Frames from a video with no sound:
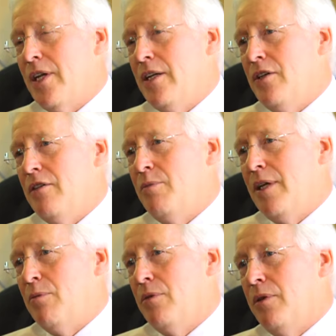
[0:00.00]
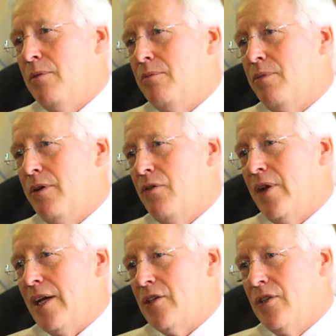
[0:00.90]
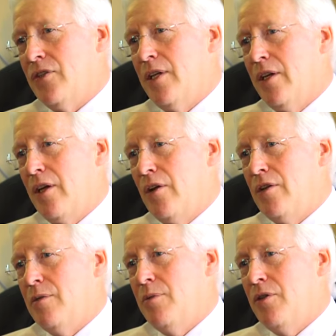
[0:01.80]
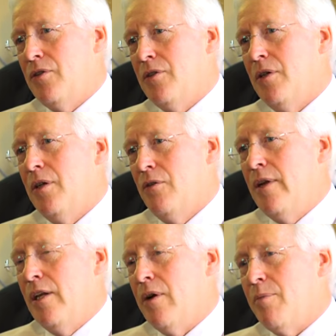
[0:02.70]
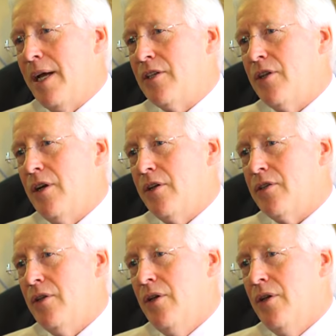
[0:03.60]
percentage of people the body reacts to the silicone to produce really quite bad scars.